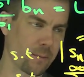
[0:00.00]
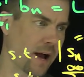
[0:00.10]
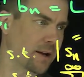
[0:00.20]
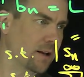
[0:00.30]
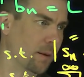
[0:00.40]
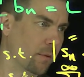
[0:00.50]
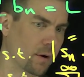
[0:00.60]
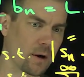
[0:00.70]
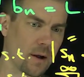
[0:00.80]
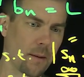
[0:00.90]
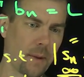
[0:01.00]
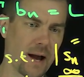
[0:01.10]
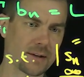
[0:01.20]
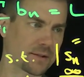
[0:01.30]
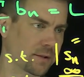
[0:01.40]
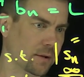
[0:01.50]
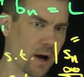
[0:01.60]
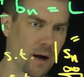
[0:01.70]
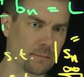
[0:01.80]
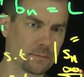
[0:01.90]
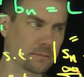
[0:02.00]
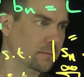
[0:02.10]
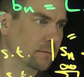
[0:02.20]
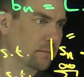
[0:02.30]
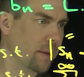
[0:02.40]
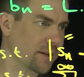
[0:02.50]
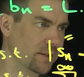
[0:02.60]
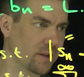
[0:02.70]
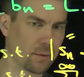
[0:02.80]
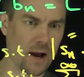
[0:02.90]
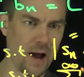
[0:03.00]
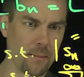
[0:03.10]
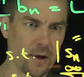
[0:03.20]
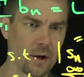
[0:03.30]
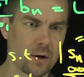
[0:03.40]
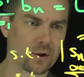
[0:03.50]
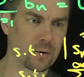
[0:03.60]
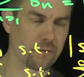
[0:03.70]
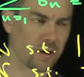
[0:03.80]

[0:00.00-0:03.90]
from any number past um, past this number m to